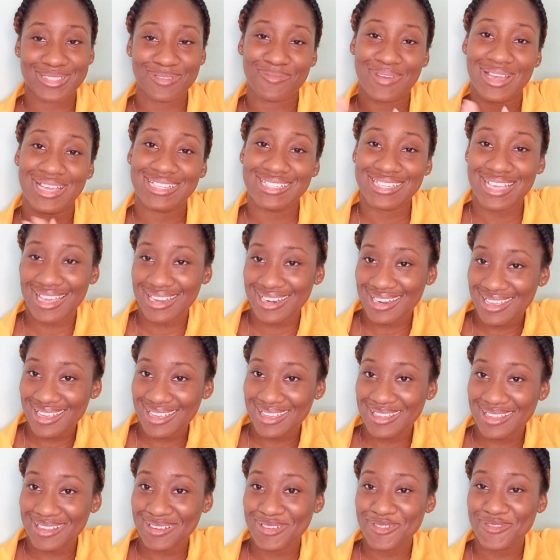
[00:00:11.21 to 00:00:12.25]
my
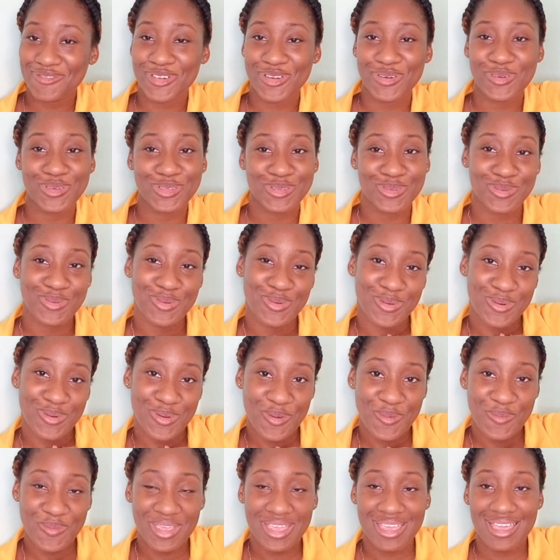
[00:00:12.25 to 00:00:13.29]
channel. For those who don't know
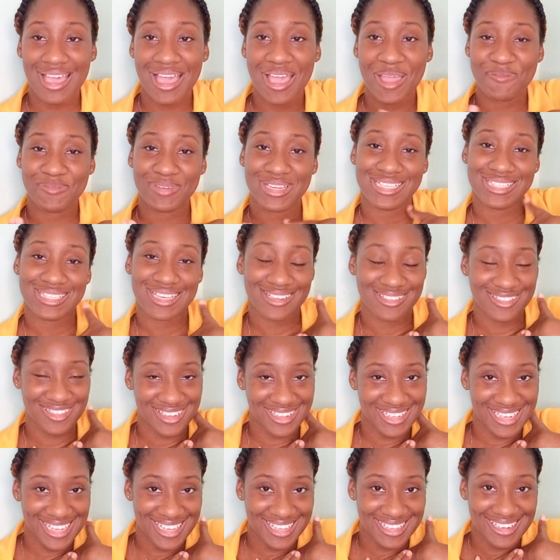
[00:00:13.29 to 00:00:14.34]
me, I'm
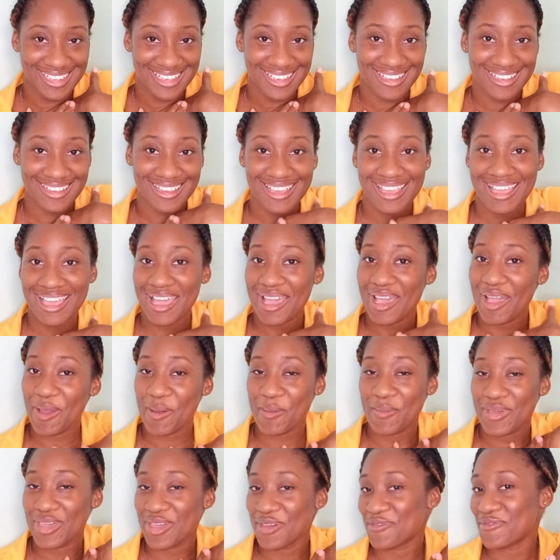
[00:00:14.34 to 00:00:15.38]
Desandra Daly.
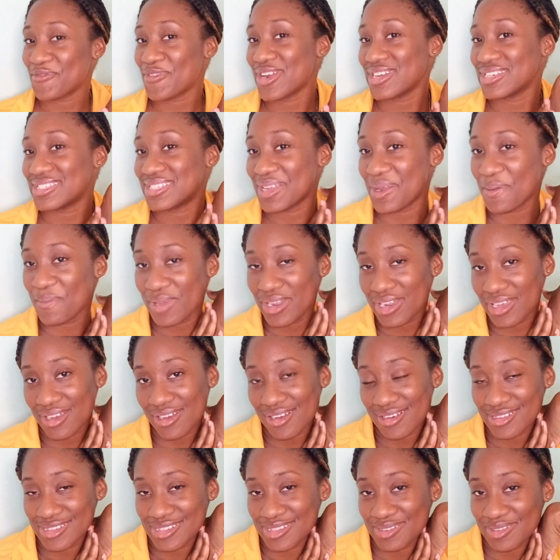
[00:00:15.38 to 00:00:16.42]
I'm a first year
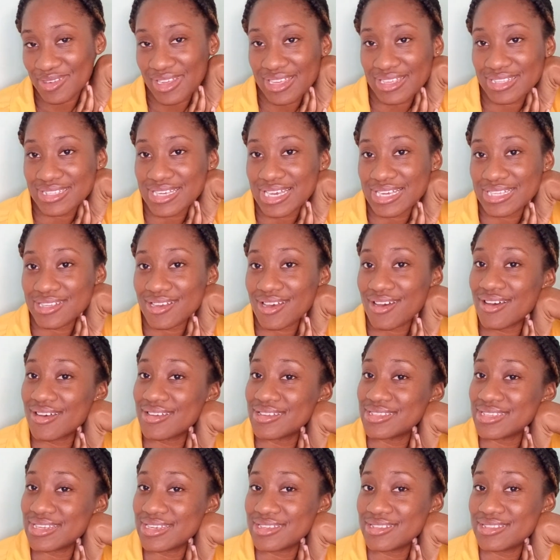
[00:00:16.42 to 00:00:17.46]
medical student at All
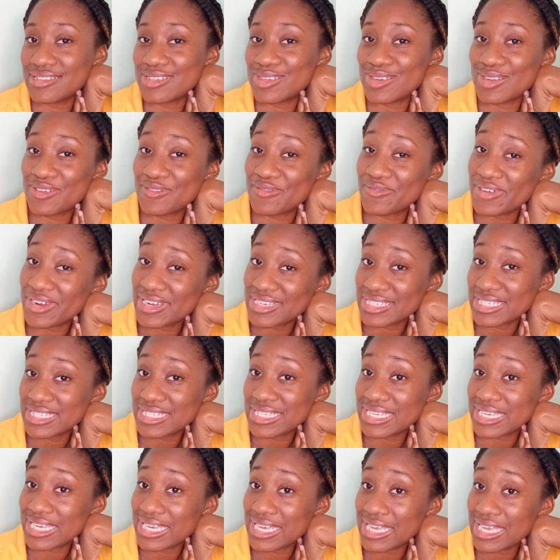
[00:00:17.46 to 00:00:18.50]
Saints
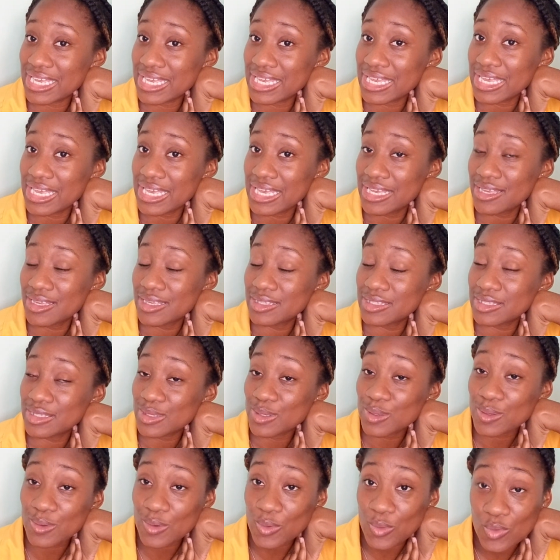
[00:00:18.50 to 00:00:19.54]
University
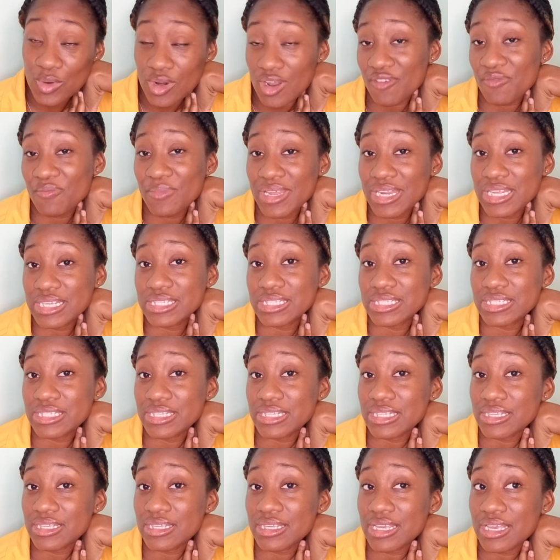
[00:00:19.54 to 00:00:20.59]
School of
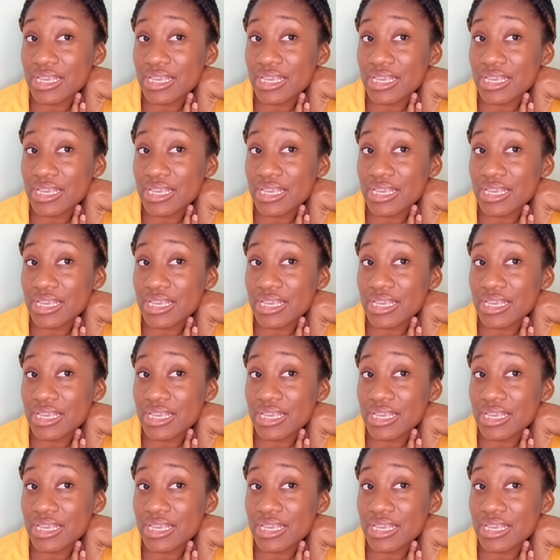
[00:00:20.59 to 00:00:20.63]
Medicine